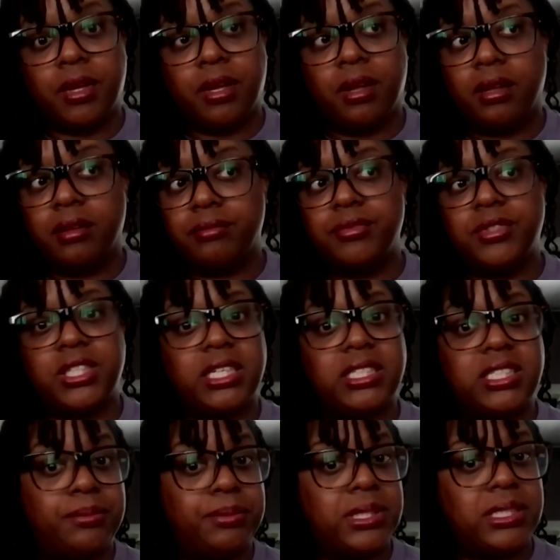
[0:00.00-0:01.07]
uh,
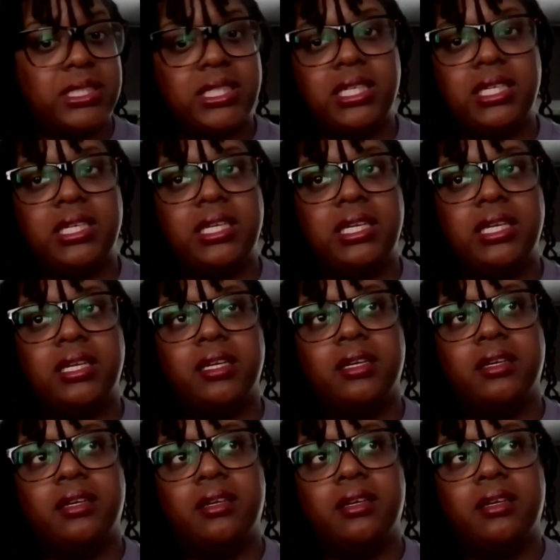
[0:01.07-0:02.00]
ChatGPT,